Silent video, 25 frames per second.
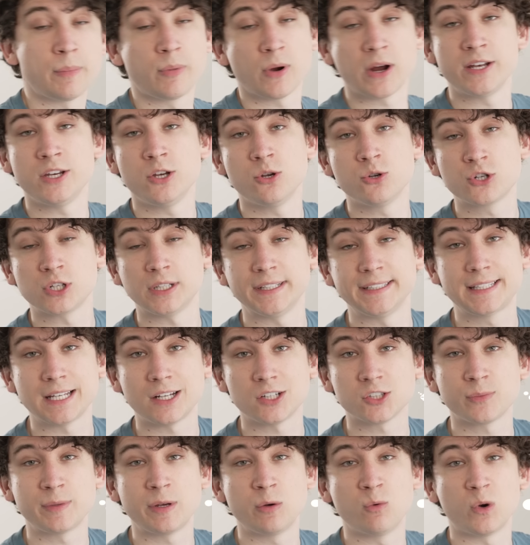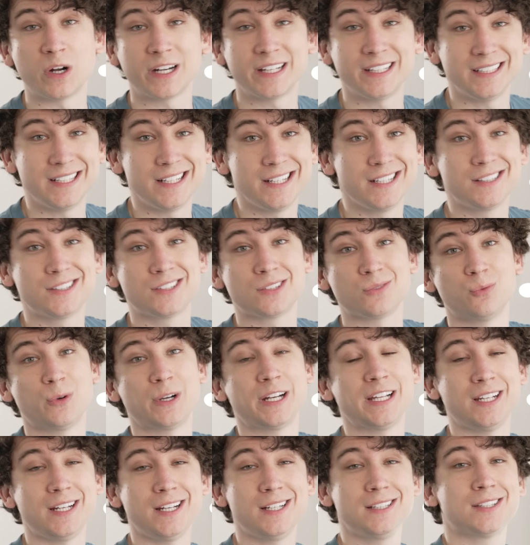brain usually tells me what it needs
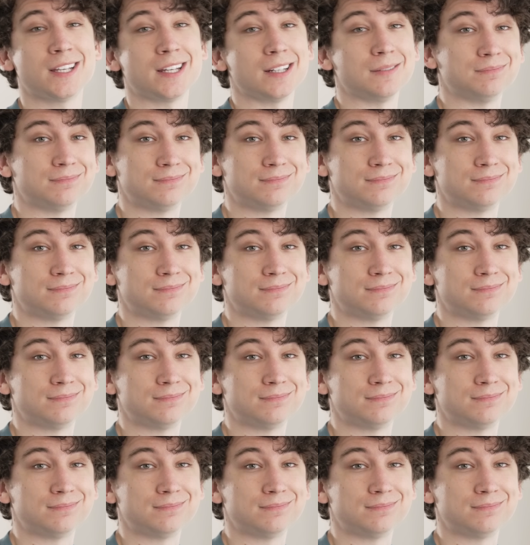when it needs it.